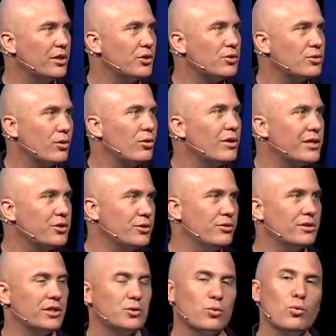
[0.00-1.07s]
control
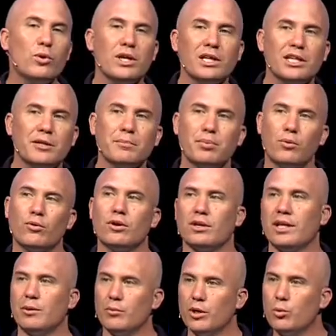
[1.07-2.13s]
issues, it's really important
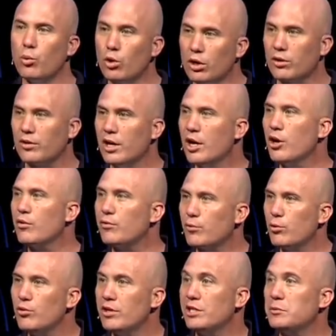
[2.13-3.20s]
that we work
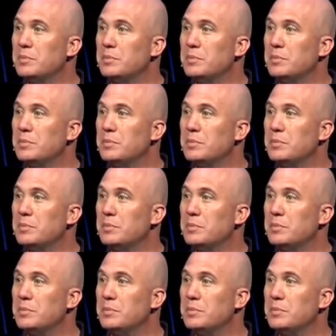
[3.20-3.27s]
through these